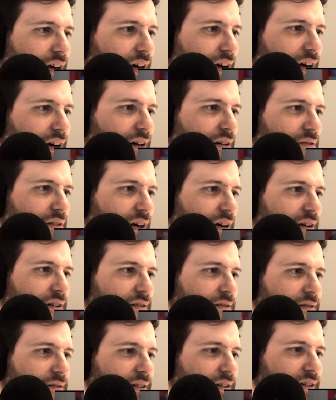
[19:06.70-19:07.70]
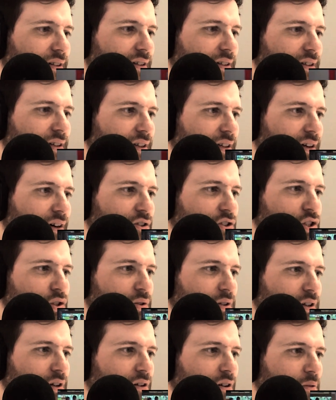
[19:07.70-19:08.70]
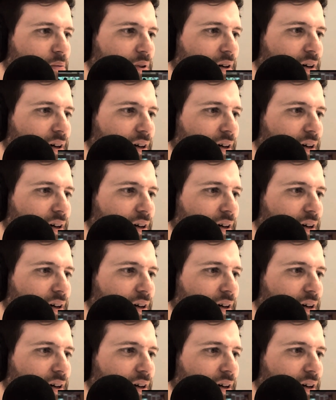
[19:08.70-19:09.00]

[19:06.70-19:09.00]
Oh no! Can't shoot a cop.